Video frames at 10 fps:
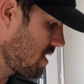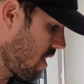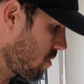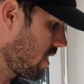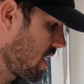
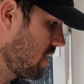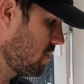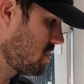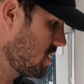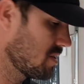okay
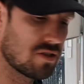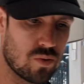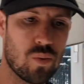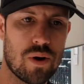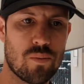with just
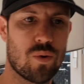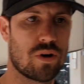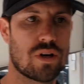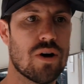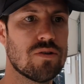one more
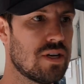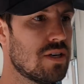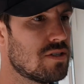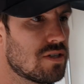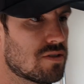coat.
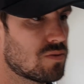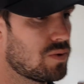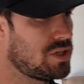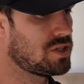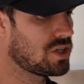Is just
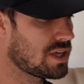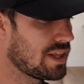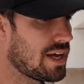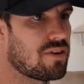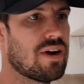what it's looking
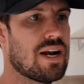like right